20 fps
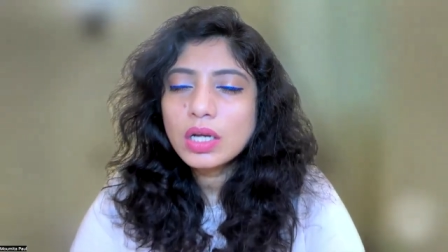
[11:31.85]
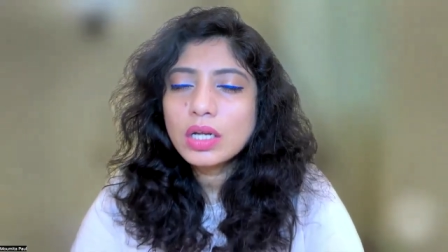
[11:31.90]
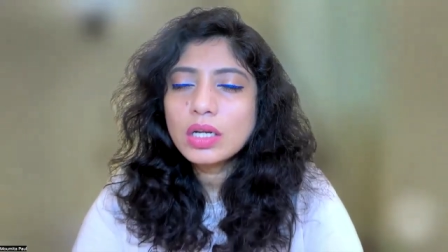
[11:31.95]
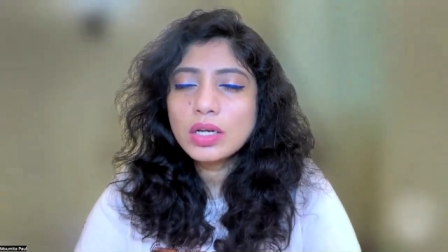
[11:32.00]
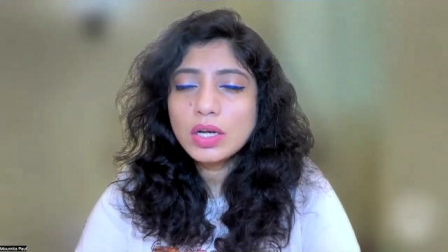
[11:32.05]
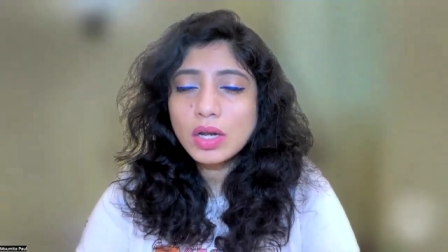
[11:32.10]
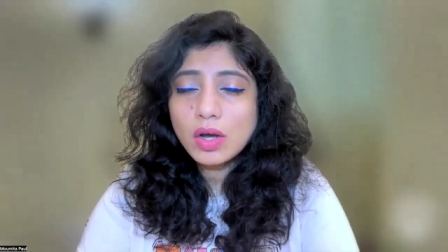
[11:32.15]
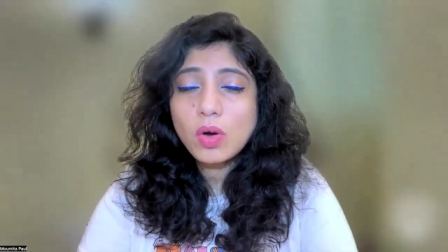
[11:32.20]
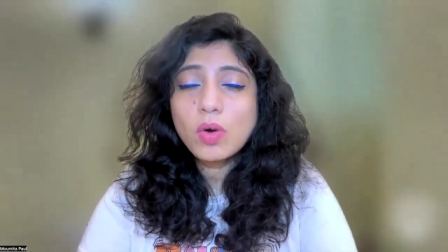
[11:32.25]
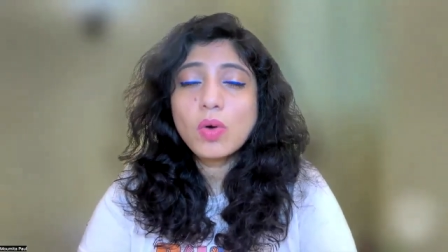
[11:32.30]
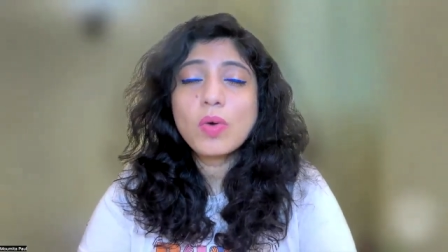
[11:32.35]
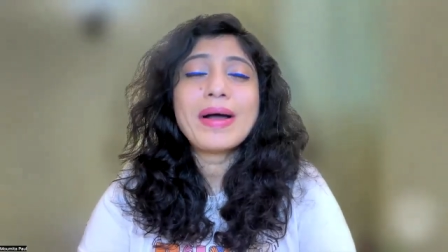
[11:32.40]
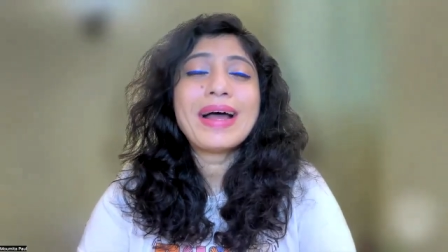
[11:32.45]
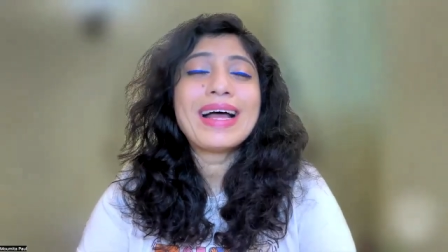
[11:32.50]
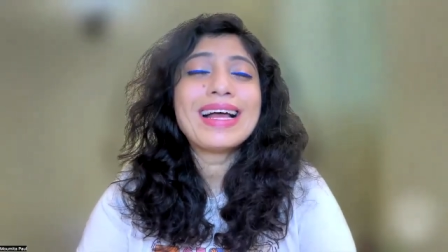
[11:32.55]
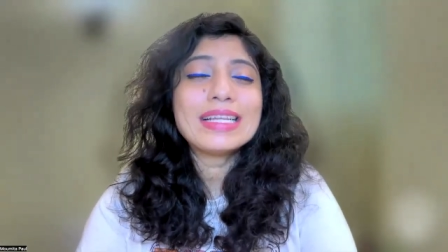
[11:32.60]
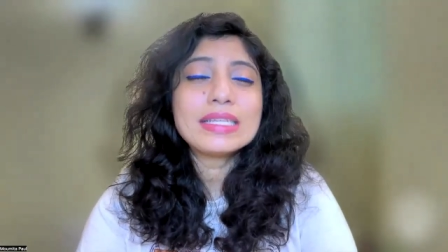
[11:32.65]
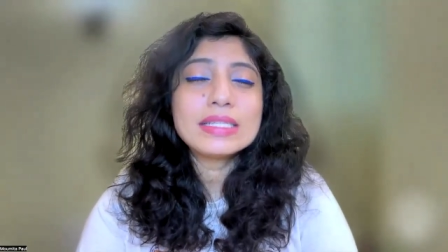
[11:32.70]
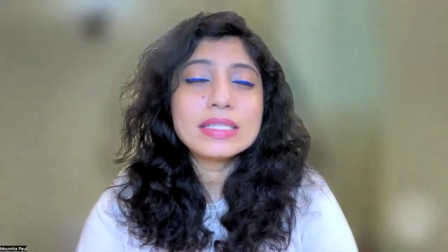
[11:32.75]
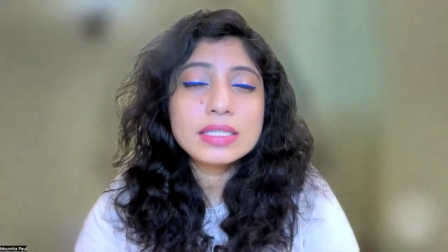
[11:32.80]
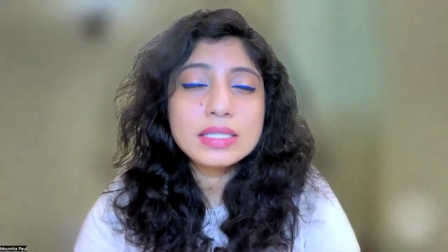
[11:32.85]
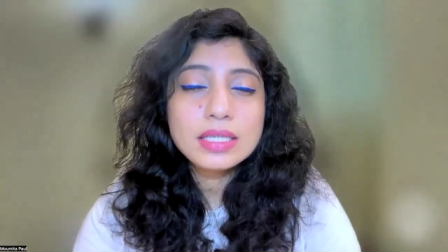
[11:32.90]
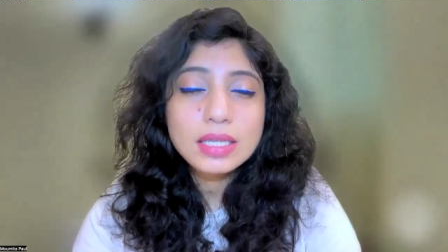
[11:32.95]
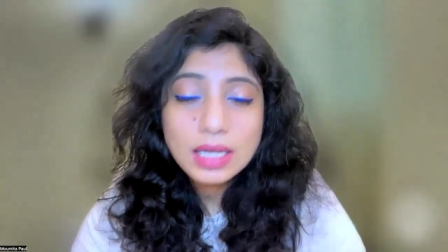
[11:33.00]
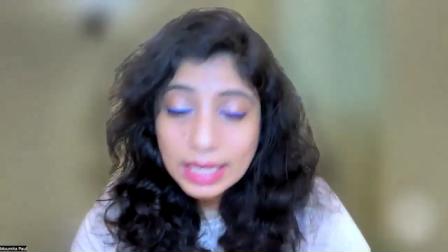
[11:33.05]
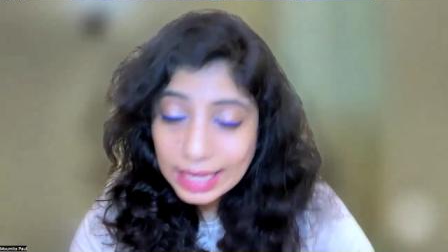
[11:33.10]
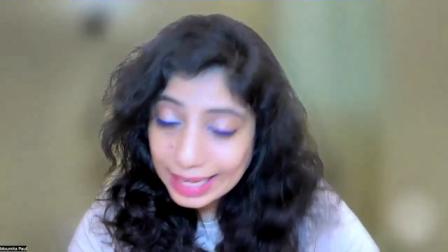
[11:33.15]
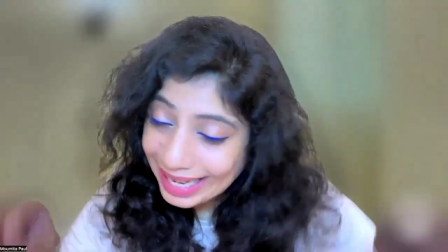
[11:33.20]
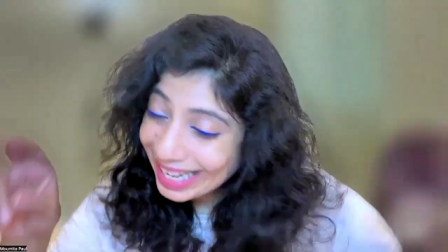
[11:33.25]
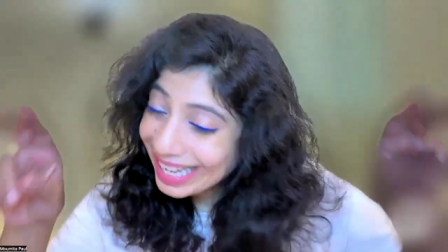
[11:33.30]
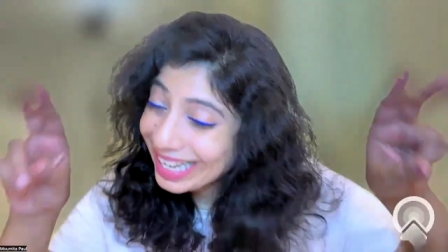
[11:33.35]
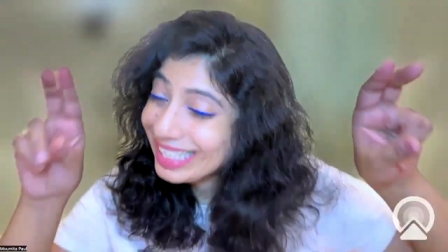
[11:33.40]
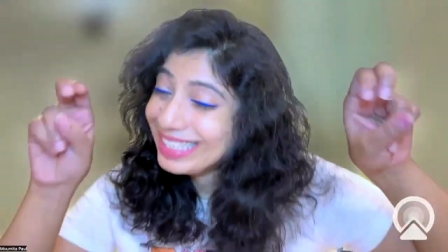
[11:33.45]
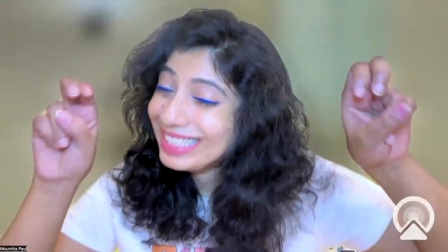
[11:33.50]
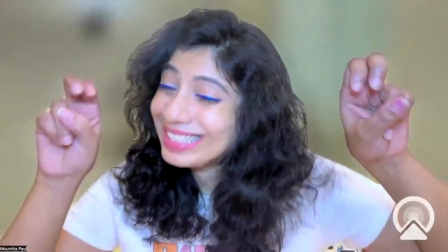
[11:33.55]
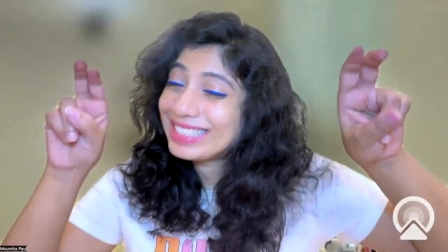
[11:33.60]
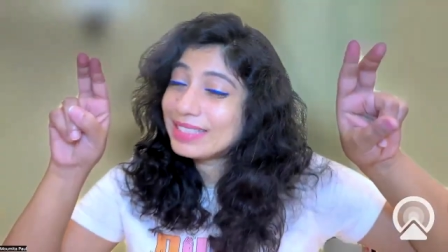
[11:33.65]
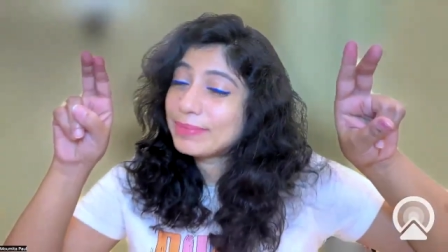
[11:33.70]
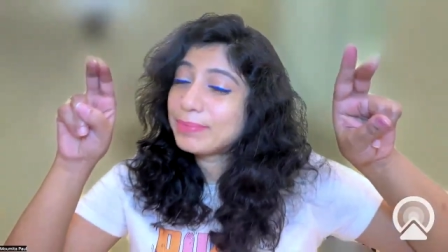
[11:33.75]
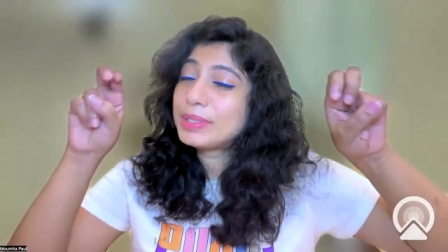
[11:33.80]
know as
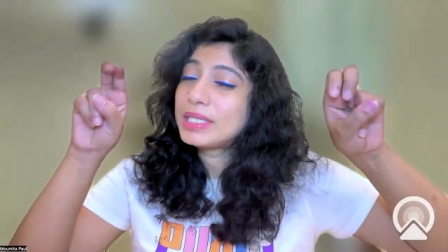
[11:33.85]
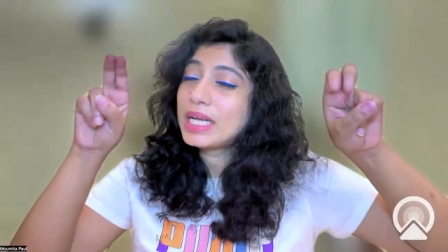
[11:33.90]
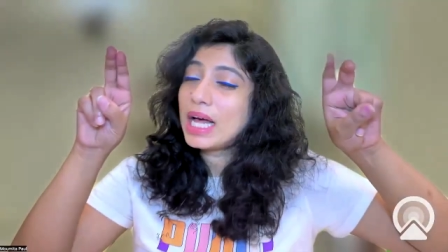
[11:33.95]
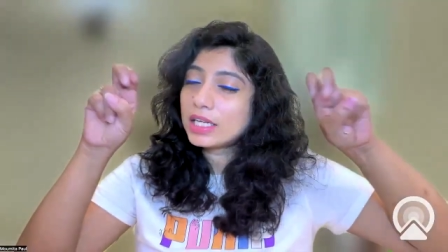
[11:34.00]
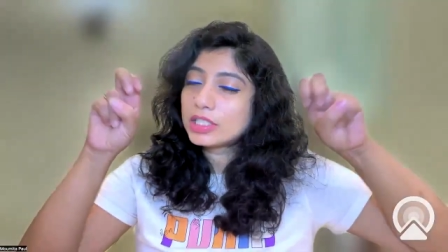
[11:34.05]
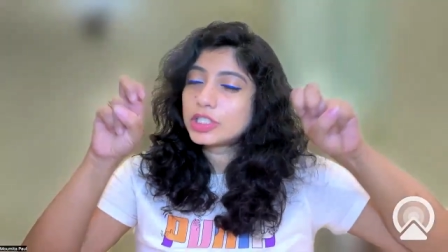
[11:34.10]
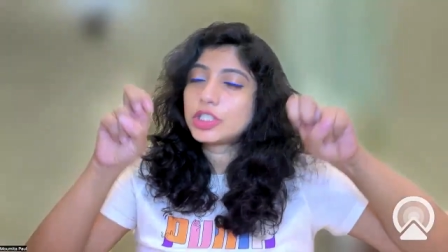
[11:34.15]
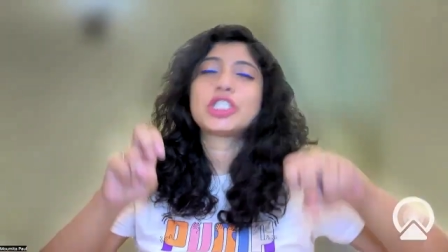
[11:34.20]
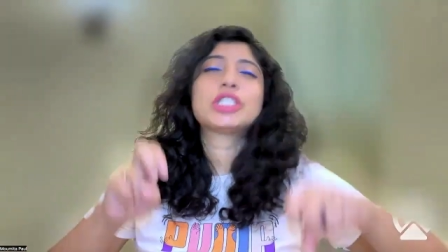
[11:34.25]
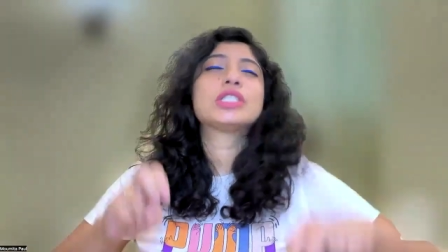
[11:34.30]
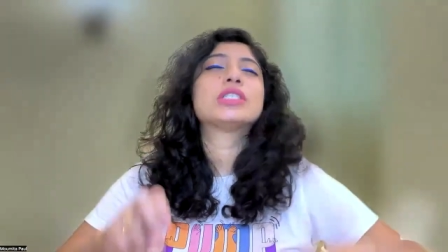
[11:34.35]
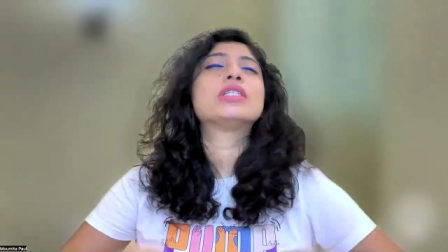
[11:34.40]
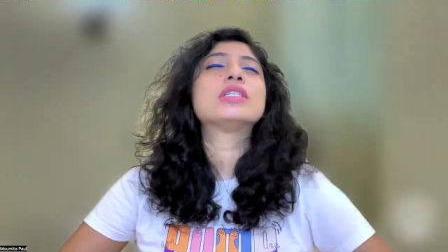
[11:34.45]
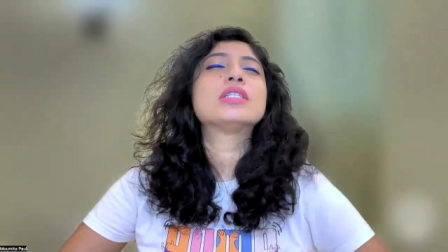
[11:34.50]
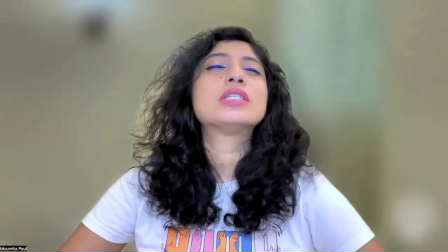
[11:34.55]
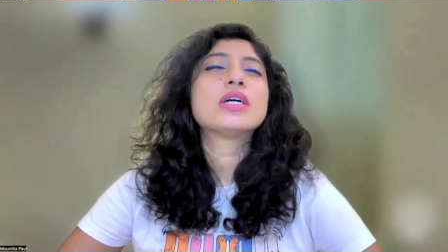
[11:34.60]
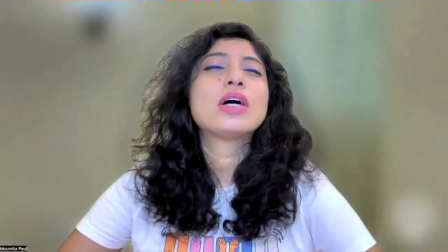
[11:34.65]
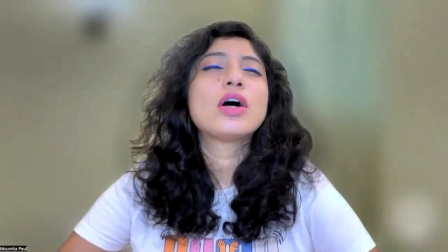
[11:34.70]
alien abduction